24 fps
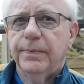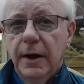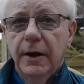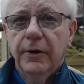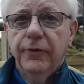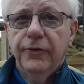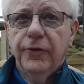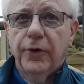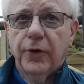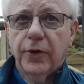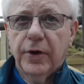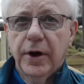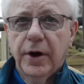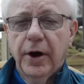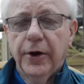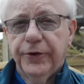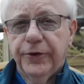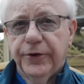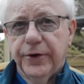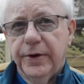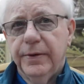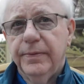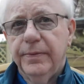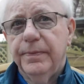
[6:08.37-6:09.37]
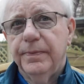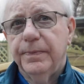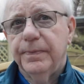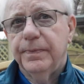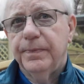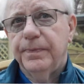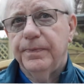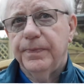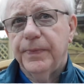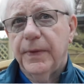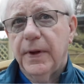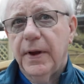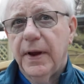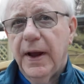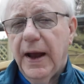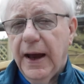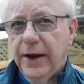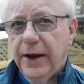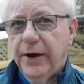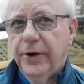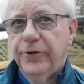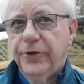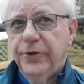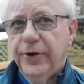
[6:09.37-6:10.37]
For cotton,
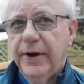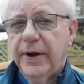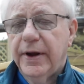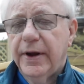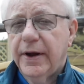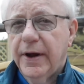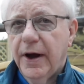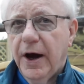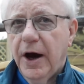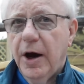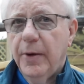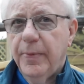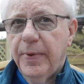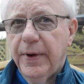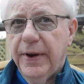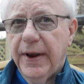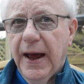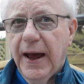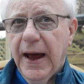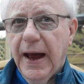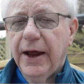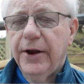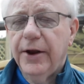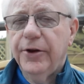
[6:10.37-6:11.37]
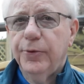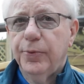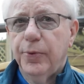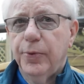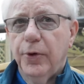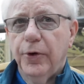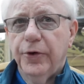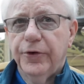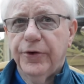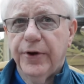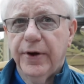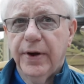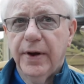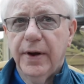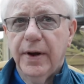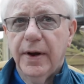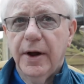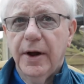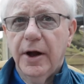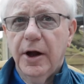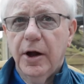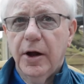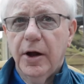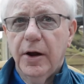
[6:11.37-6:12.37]
energy, carbon and water
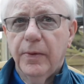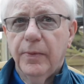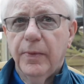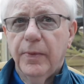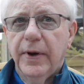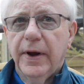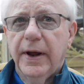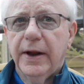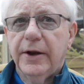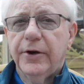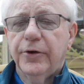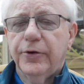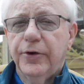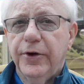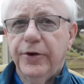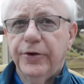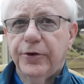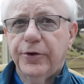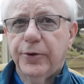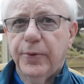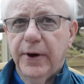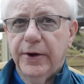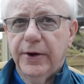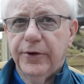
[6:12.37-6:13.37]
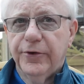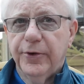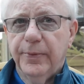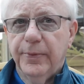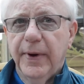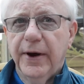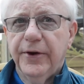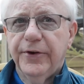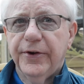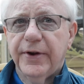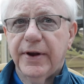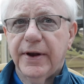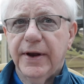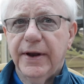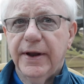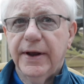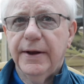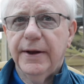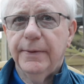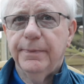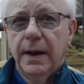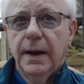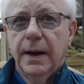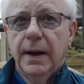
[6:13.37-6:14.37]
increase quite dramatically.